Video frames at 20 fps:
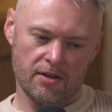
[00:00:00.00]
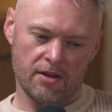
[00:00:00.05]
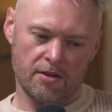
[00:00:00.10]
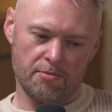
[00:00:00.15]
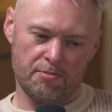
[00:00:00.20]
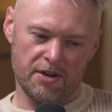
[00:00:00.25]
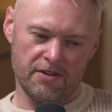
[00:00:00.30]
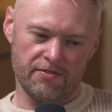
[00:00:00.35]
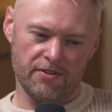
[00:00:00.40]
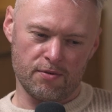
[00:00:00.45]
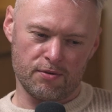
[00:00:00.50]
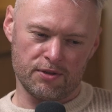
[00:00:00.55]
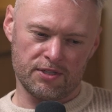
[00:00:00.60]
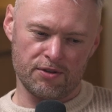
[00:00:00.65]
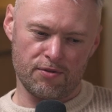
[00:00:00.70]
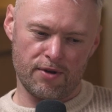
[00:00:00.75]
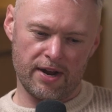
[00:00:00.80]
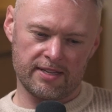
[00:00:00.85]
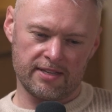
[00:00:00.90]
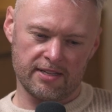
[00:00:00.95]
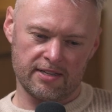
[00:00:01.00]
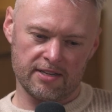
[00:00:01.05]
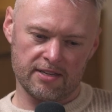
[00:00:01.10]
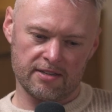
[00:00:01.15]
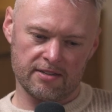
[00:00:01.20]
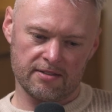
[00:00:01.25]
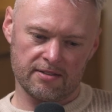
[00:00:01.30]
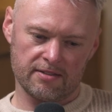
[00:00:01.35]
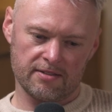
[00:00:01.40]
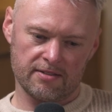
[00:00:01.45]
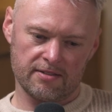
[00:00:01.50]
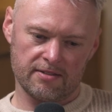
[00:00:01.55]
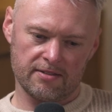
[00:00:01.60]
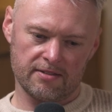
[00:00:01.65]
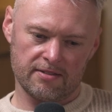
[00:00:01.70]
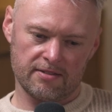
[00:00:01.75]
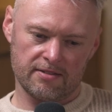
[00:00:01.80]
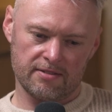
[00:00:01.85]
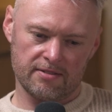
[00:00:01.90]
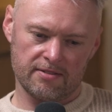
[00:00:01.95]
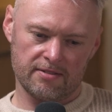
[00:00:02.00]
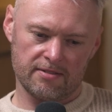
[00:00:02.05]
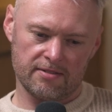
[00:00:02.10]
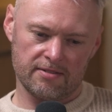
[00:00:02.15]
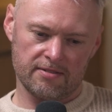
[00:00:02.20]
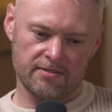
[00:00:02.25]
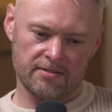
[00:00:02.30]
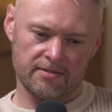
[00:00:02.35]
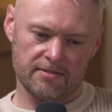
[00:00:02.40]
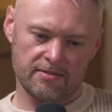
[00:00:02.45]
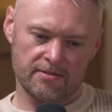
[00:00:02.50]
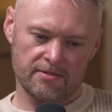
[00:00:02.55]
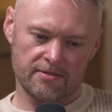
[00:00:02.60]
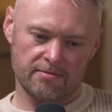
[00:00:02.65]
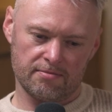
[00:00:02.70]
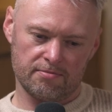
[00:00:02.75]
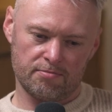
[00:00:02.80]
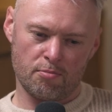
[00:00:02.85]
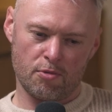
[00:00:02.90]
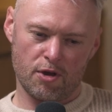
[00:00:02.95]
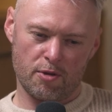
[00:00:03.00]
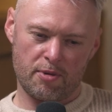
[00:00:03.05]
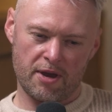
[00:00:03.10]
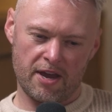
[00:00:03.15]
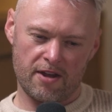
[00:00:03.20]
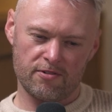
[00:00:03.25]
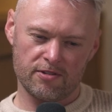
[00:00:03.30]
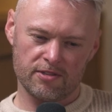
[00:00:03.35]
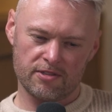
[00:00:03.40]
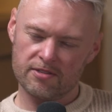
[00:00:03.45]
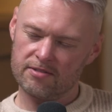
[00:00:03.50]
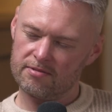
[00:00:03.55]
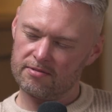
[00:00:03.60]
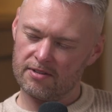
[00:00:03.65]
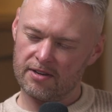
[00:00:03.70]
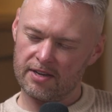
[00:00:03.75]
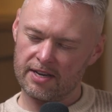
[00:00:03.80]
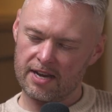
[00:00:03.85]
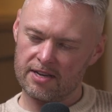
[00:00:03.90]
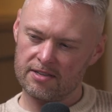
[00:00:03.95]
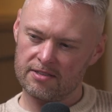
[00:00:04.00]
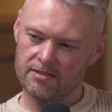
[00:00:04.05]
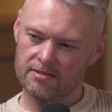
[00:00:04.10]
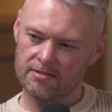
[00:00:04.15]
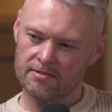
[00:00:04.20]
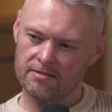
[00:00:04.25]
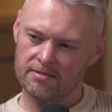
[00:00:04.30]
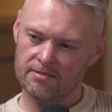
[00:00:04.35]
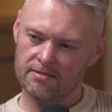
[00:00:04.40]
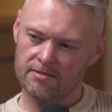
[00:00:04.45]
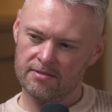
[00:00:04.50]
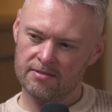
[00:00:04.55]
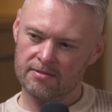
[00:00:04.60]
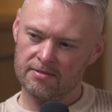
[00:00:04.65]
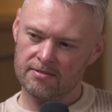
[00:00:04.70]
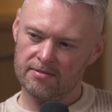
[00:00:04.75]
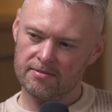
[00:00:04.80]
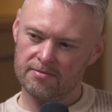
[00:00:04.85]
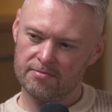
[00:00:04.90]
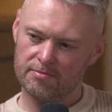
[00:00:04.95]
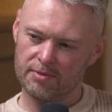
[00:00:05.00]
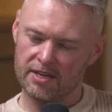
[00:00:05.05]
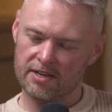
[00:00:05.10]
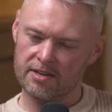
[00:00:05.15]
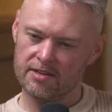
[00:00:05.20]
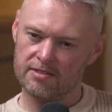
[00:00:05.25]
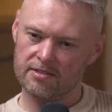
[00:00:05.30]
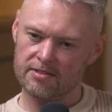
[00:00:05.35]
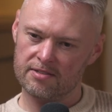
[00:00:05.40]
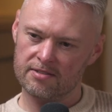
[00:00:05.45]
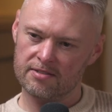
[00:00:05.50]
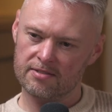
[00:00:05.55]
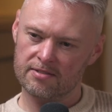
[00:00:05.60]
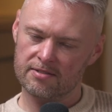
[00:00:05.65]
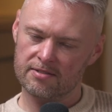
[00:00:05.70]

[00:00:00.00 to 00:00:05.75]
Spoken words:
bit of it was directed at my parents, I guess, because